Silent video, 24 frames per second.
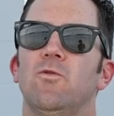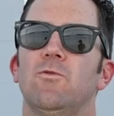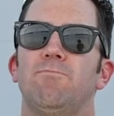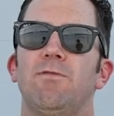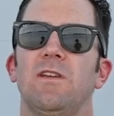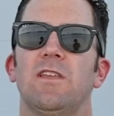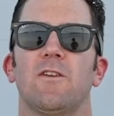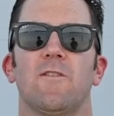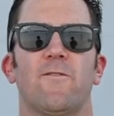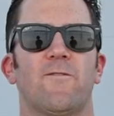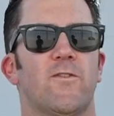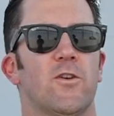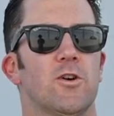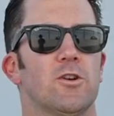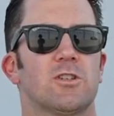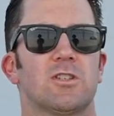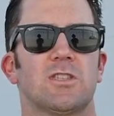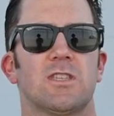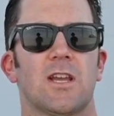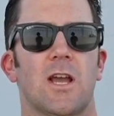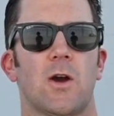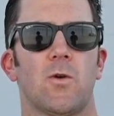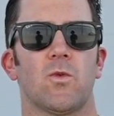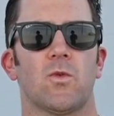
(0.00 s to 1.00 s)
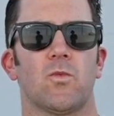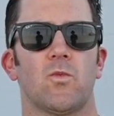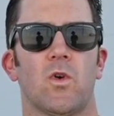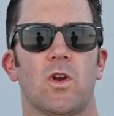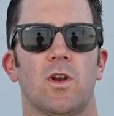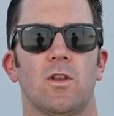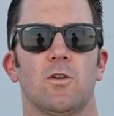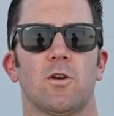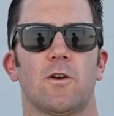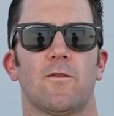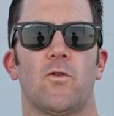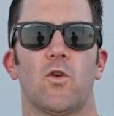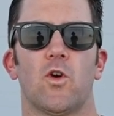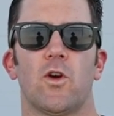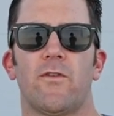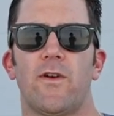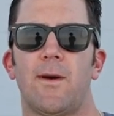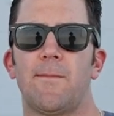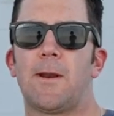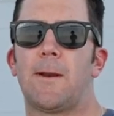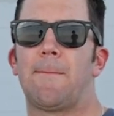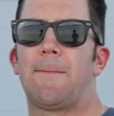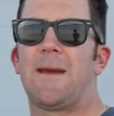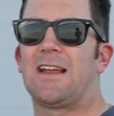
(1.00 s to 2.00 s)
would be the first thing I would want to look for if
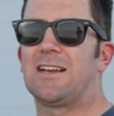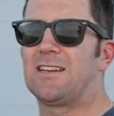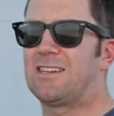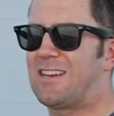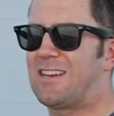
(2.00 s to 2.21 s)
I'm going to pay